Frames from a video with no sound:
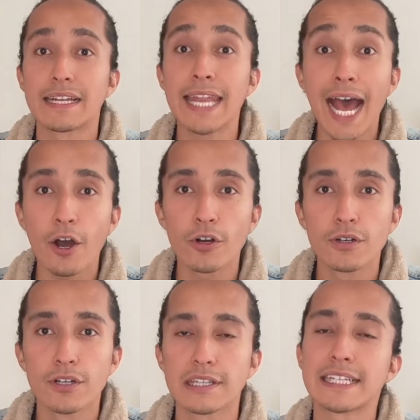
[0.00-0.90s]
Now,
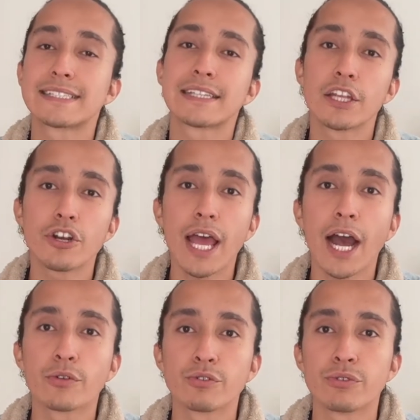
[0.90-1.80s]
let's learn
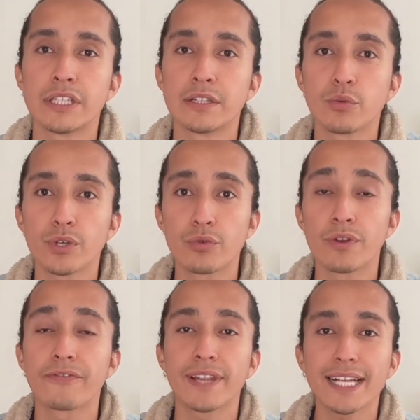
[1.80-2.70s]
how to deal with
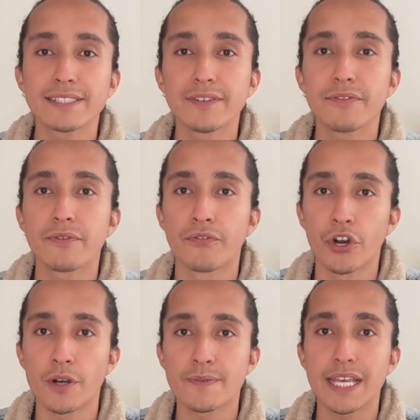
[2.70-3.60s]
reflexive
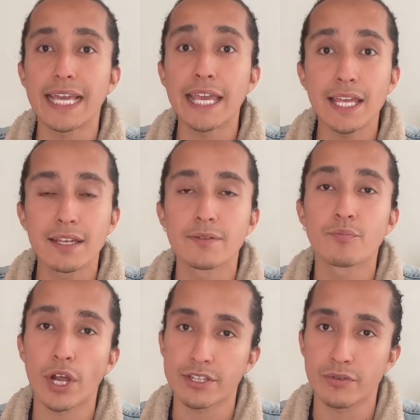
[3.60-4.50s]
verbs in
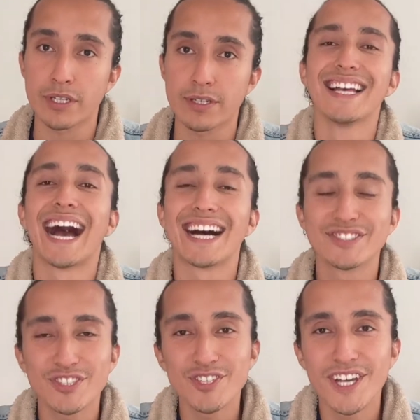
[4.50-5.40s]
Preterite.
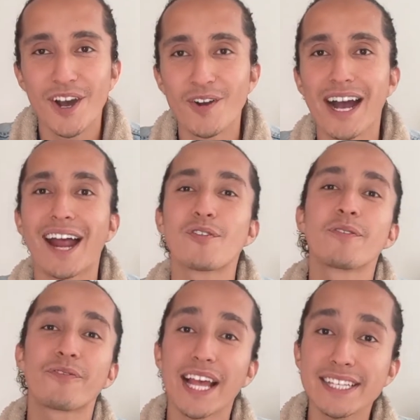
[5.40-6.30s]
As you know, a
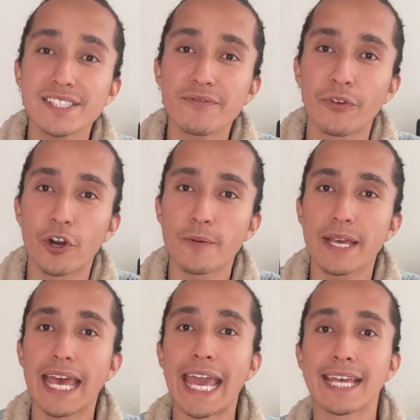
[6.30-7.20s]
reflexive
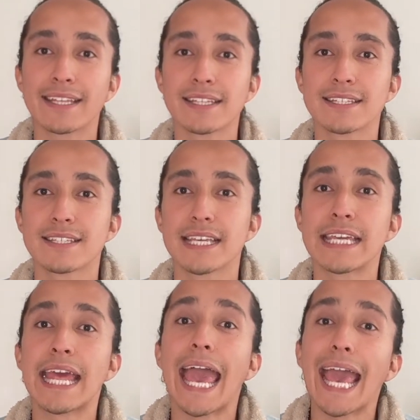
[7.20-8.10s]
verb ends
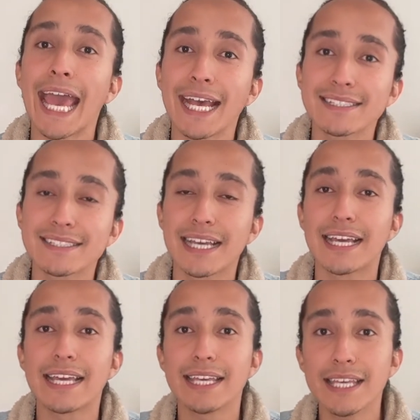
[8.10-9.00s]
in
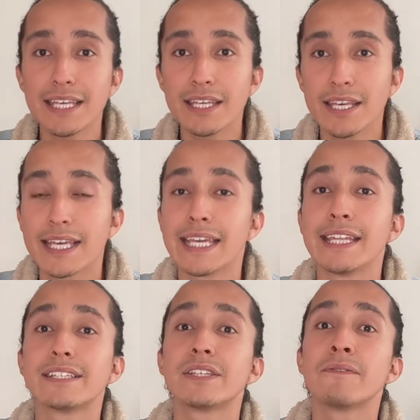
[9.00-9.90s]
S-E
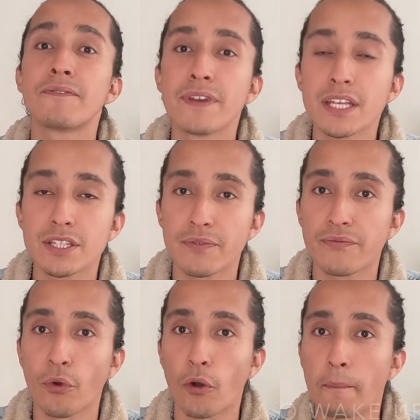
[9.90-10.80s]
in its infinitive
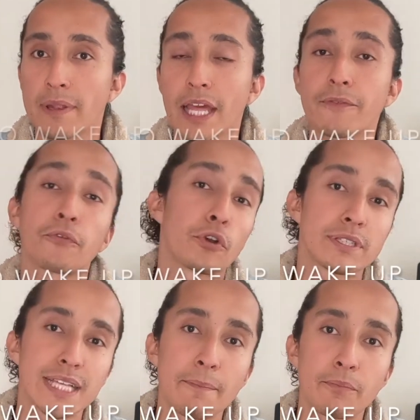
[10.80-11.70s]
form, like for
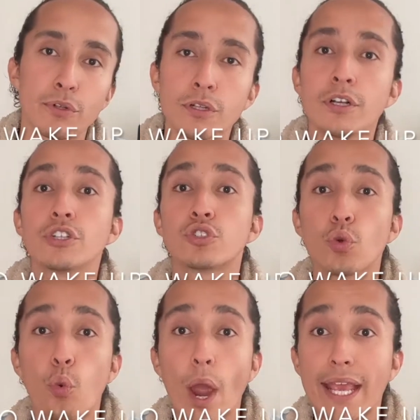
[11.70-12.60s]
example, to
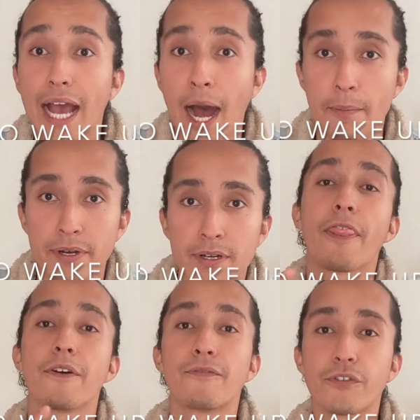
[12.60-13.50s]
wake up.
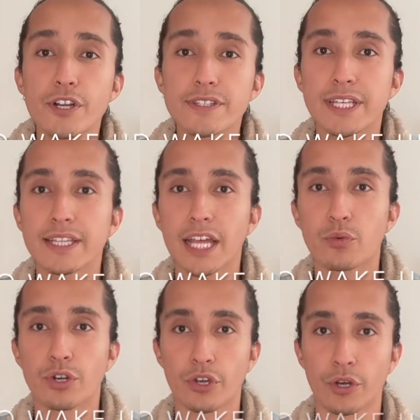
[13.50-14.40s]
The first thing
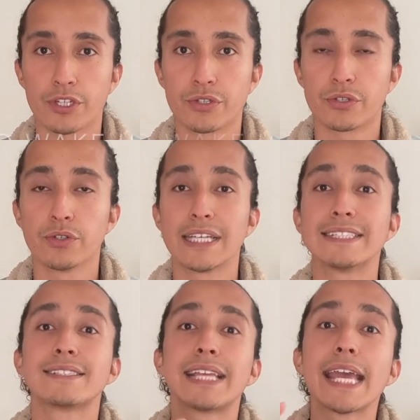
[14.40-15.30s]
that we're going to do
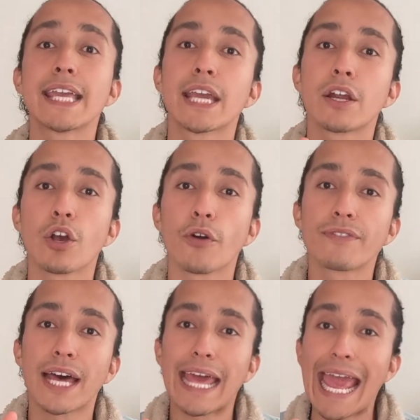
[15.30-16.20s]
is take care of
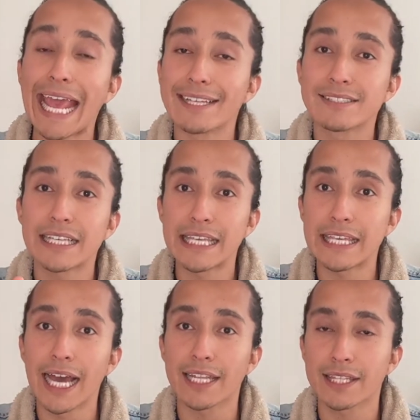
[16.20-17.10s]
that
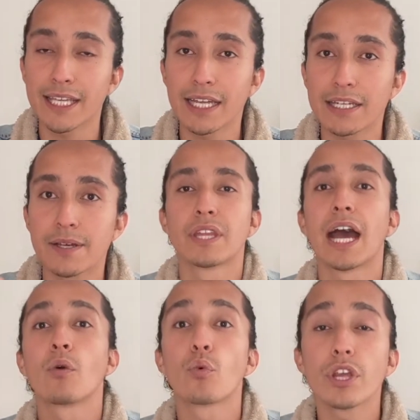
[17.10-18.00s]
SE at the end.
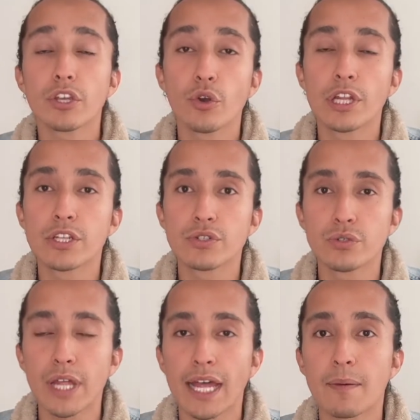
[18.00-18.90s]
And we are going to
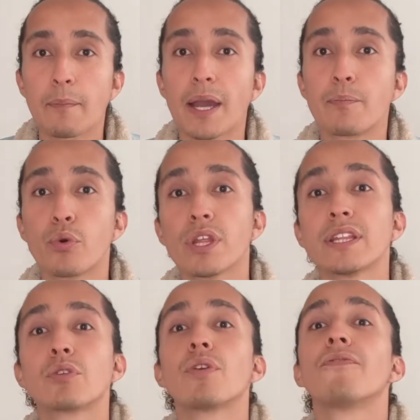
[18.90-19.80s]
do that by putting
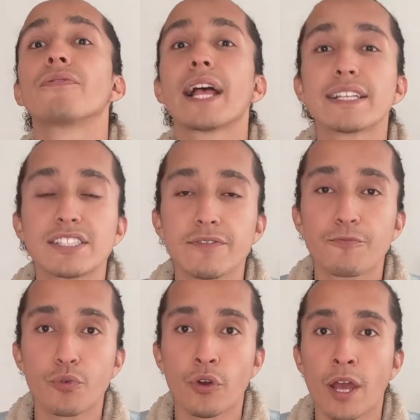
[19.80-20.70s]
the reflexive
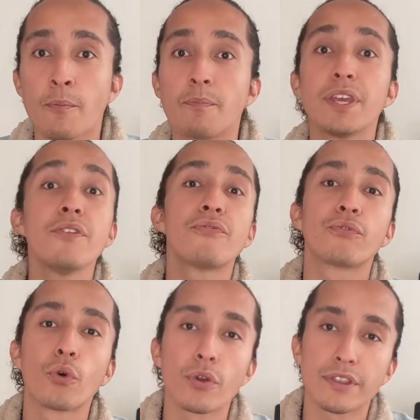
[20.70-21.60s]
pronoun
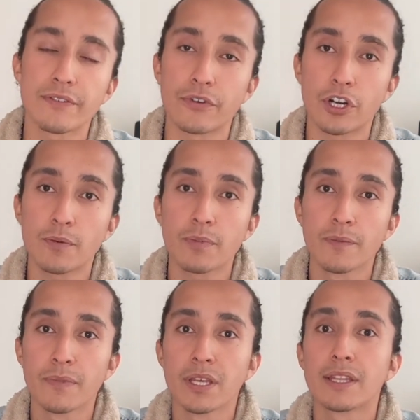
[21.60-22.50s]
before the verb
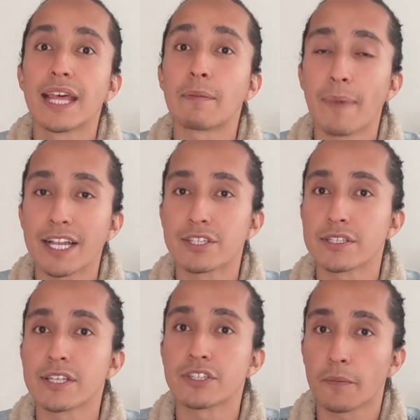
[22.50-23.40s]
that
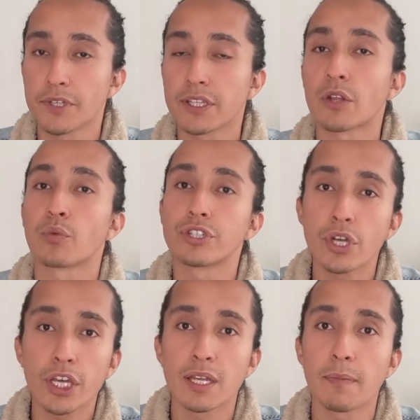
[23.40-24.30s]
matches the subject that we're
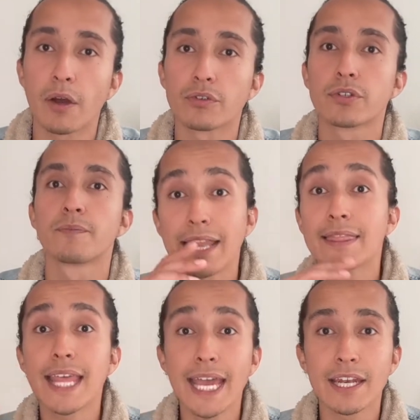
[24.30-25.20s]
talking about.
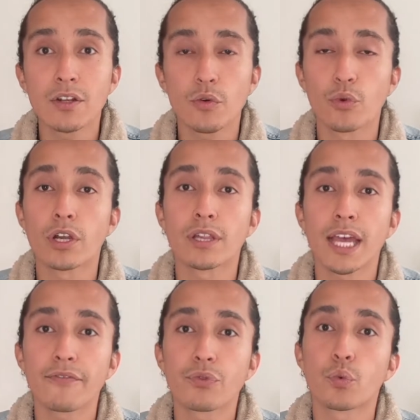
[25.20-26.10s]
And then we're
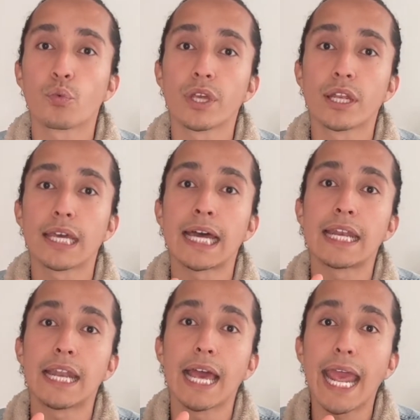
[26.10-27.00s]
left with
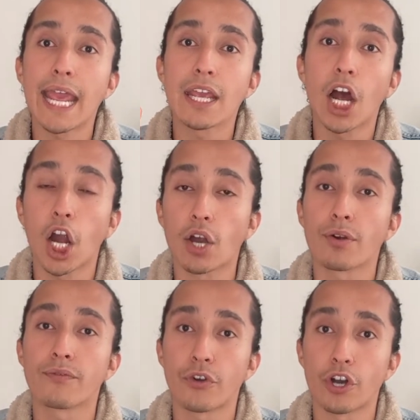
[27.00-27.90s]
an AR
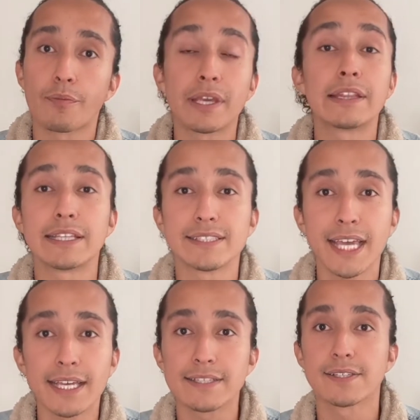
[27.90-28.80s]
verb in this
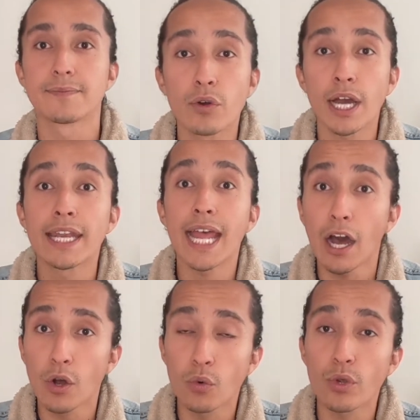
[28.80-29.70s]
case. And
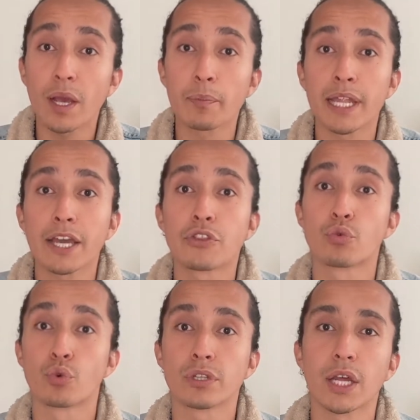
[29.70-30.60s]
now we apply the
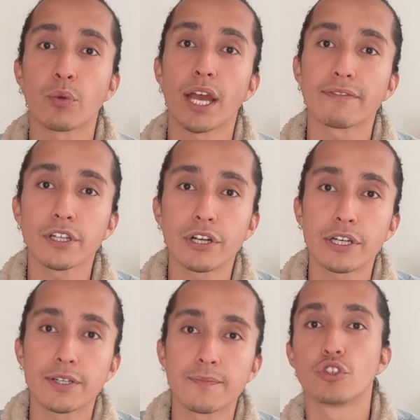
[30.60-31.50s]
rule that we have learned.
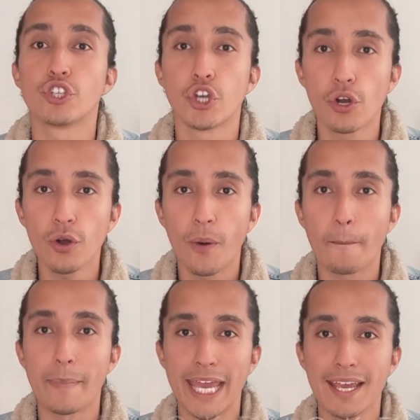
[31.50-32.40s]
Yo
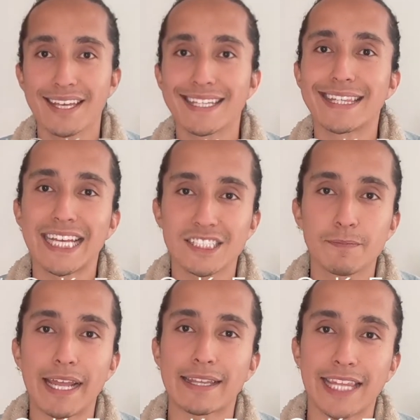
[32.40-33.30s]
me
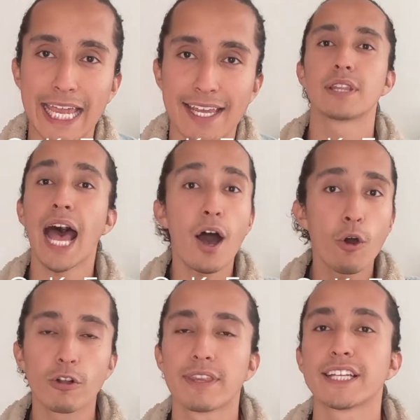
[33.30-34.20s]
desperté.
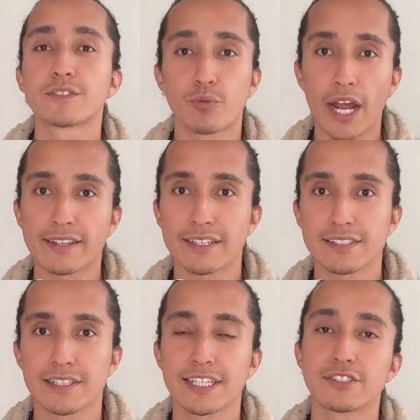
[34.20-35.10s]
Now let's
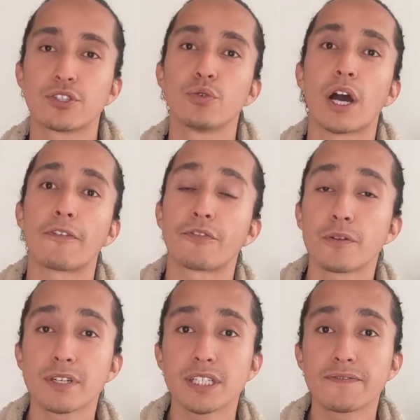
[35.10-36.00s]
practice. Let's do
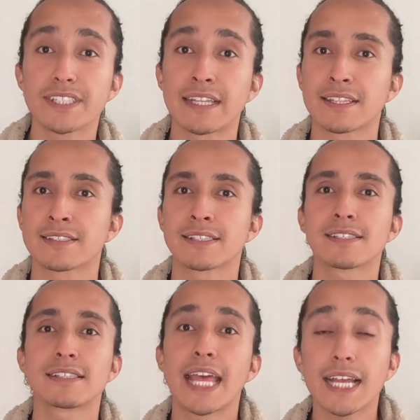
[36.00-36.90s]
affirmative
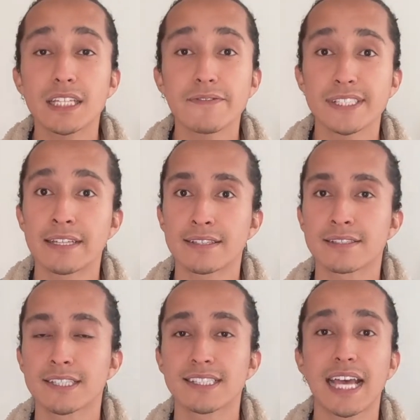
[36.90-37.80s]
sentences, negative
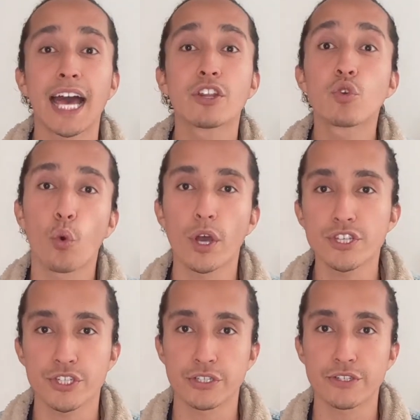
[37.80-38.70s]
sentences, and
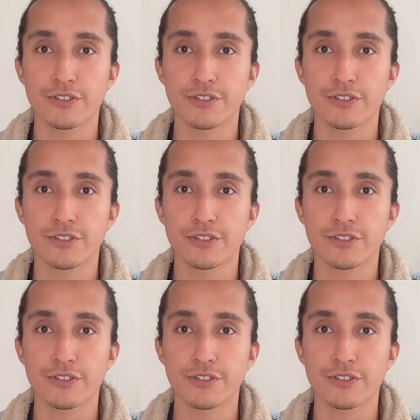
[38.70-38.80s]
questions.